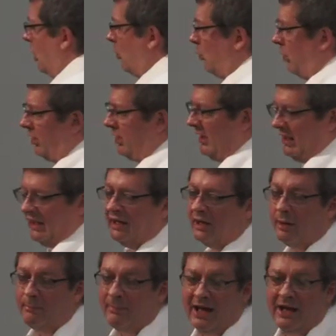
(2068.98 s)
are working in
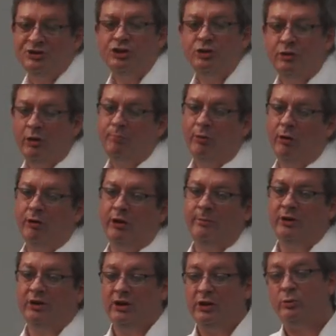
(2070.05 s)
an imaginary
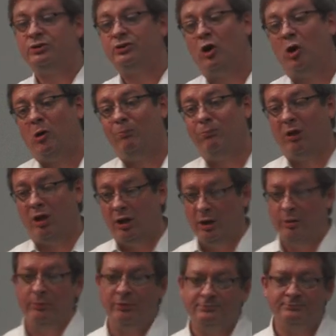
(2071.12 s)
programming language called
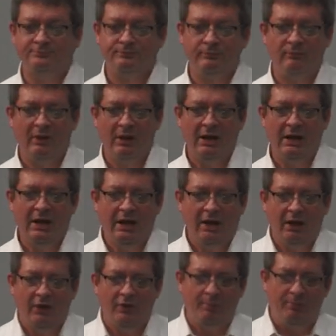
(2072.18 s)
blub.
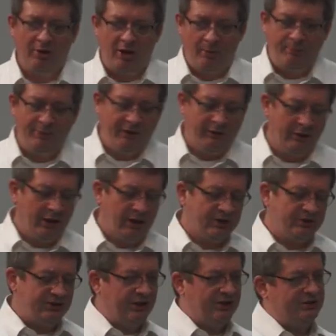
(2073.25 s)
And the blub
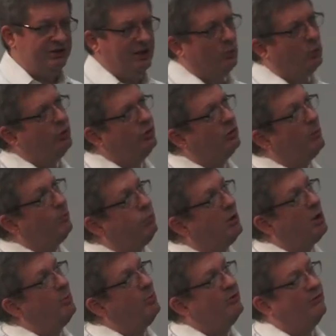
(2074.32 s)
paradox says that when you're a
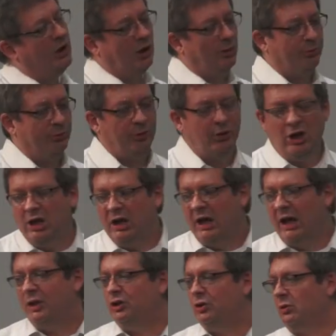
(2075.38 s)
blub developer
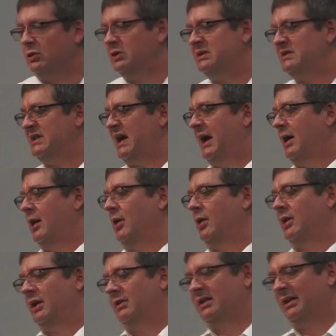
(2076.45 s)
and you look
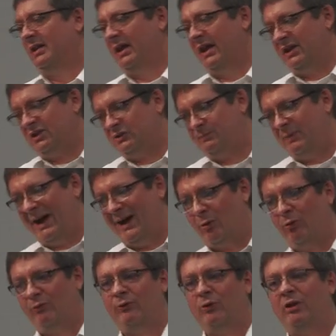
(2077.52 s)
down at the less
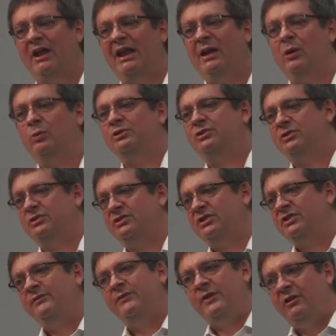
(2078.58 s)
powerful languages,
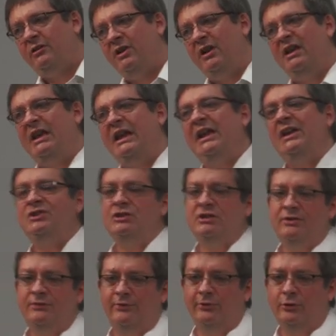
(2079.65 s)
it's very
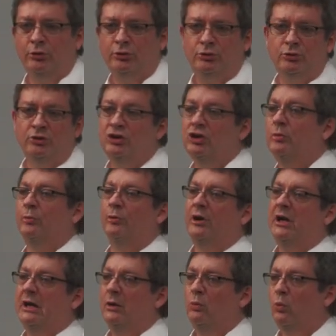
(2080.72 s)
easy for you to
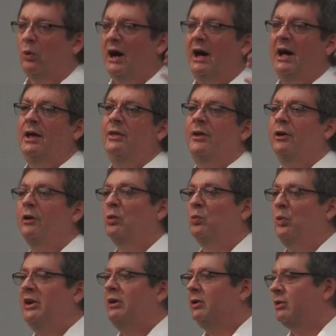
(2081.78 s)
enumerate why they are
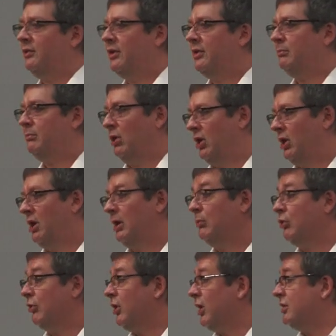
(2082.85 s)
weaker than blub
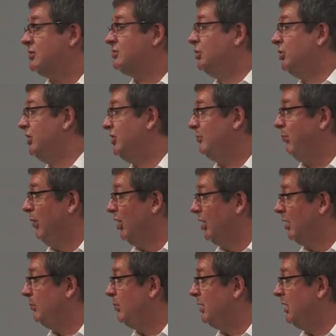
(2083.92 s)
or not as good as
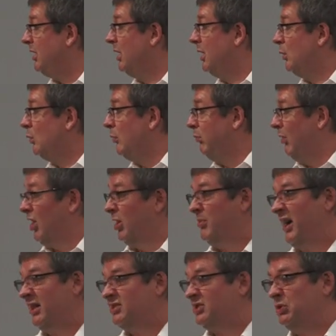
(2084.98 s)
blub. Well, Blub
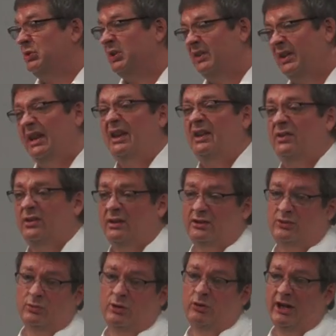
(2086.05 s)
has two of these, and
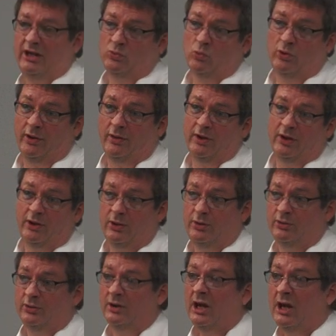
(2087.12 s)
this one only has one of
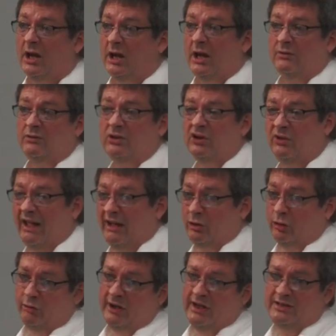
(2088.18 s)
those, and you have to do that
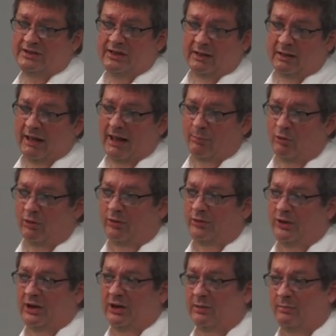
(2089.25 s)
crazy elaborate
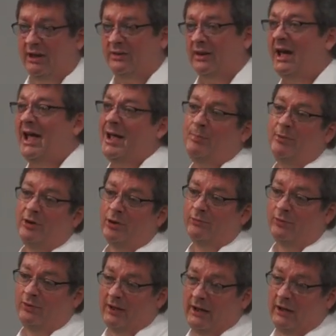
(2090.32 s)
thing to make that happen
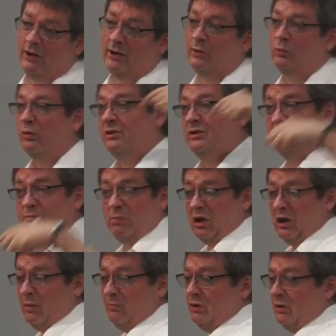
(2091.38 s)
over there, and whereas in
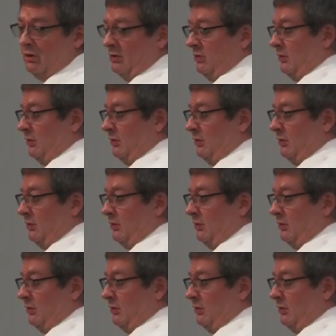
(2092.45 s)
Blub you can